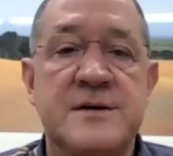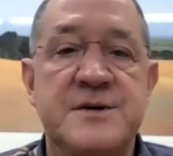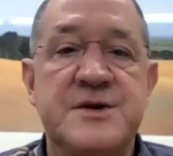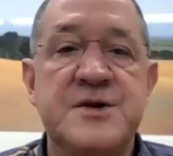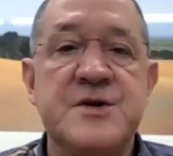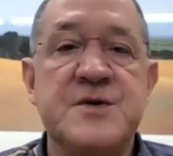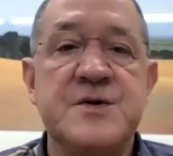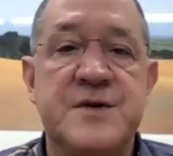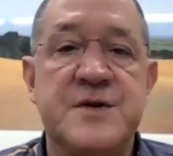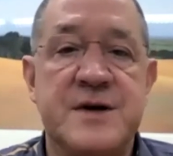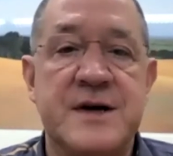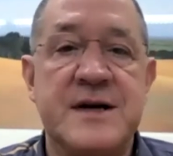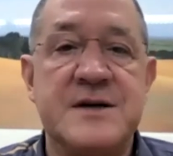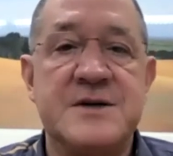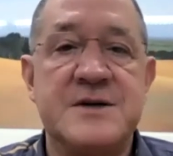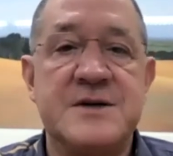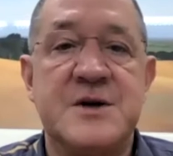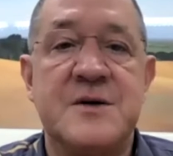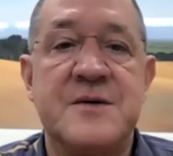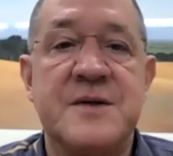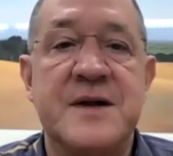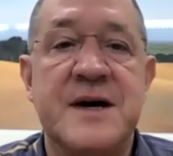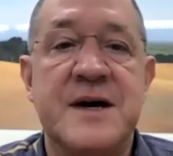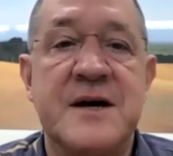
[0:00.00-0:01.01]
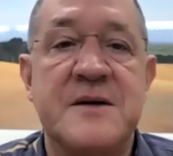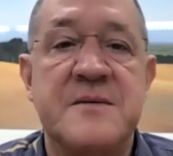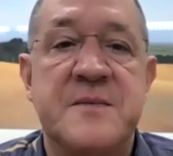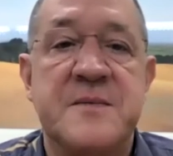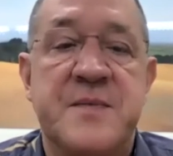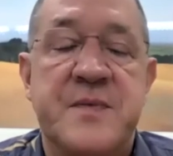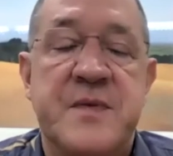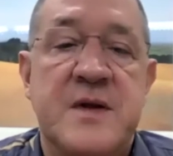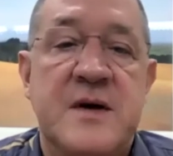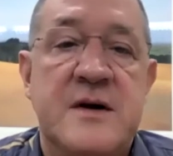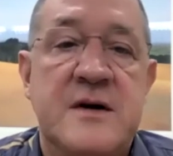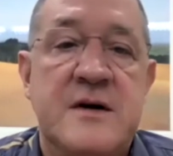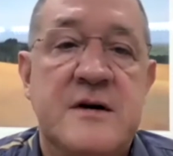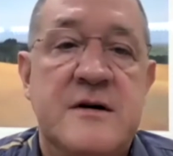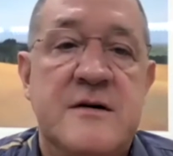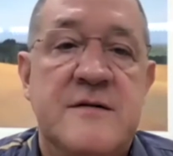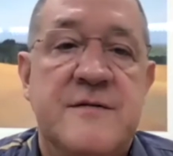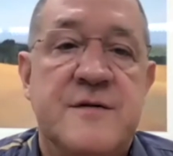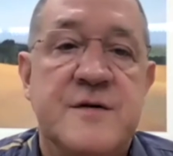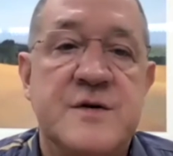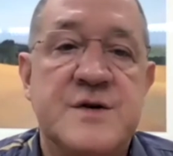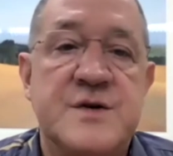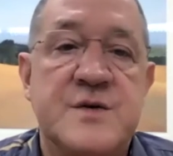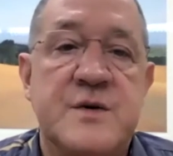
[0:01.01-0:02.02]
two things on that.
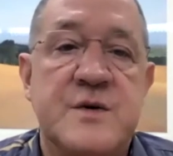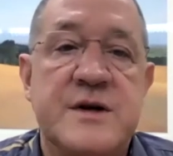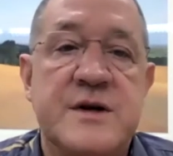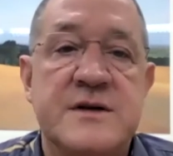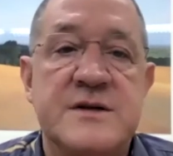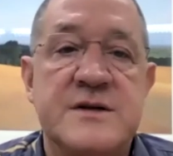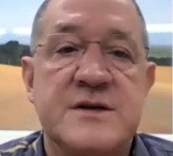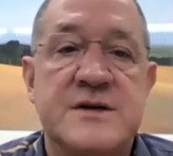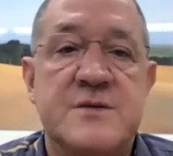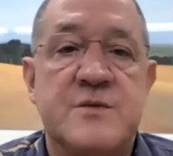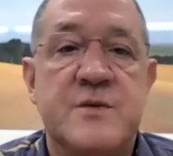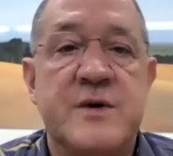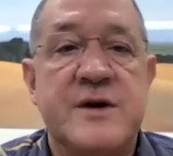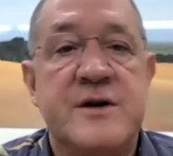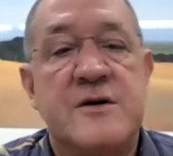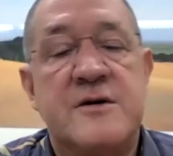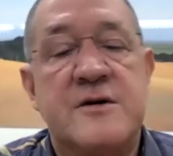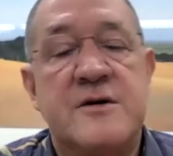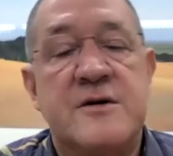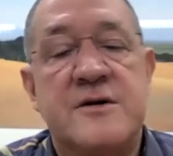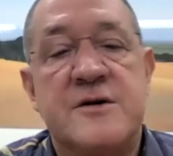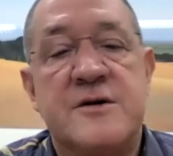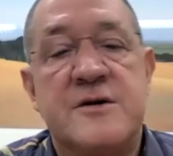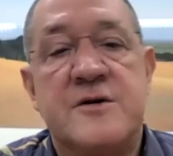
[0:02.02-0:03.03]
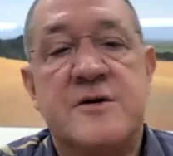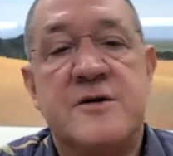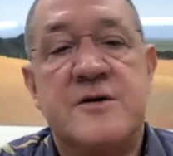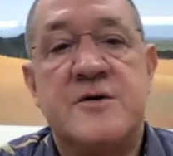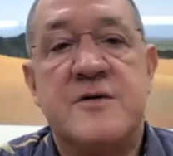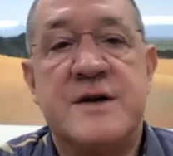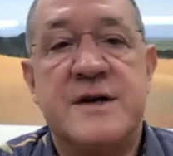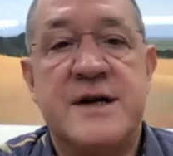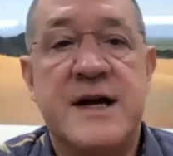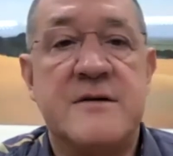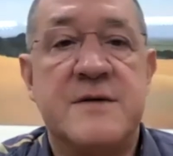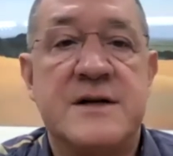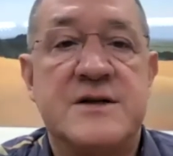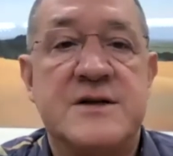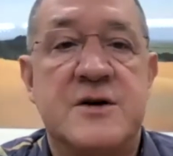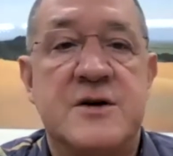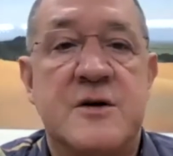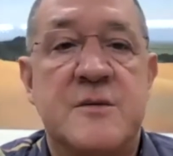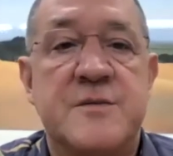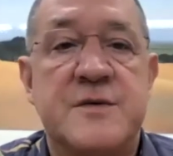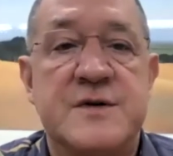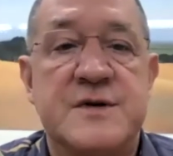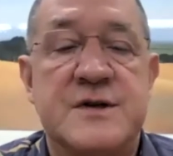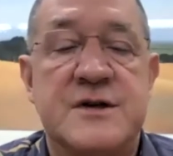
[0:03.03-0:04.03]
First one is we don't own the data. That's
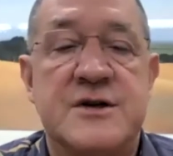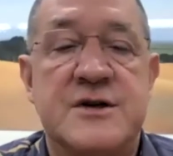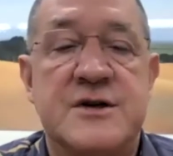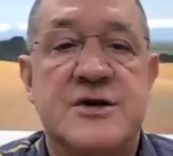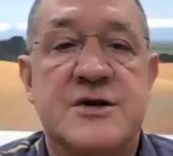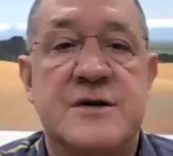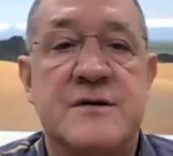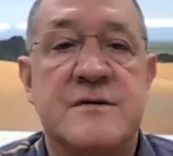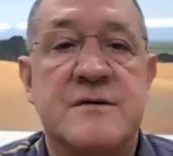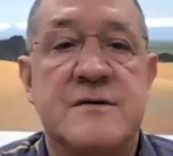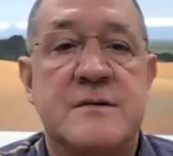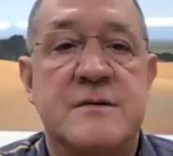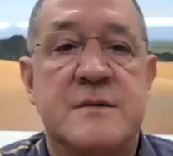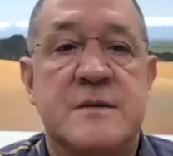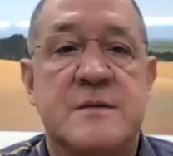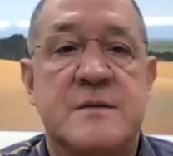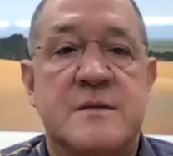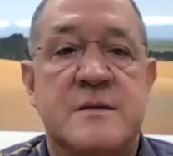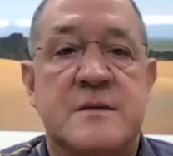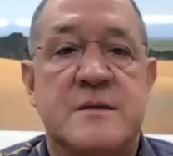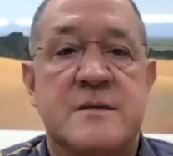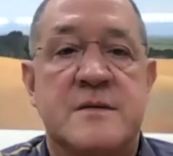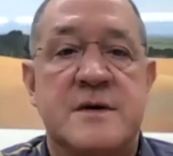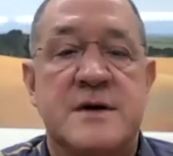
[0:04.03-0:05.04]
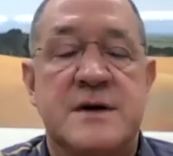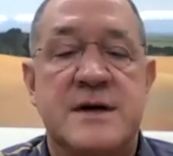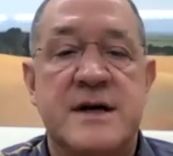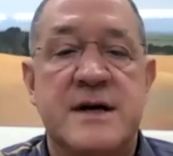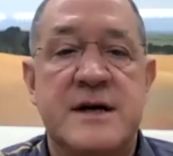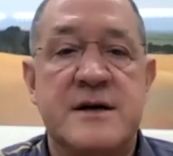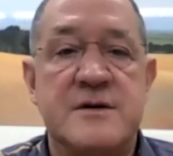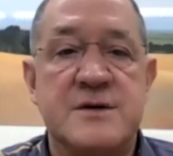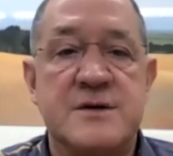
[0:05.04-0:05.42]
our position. The data is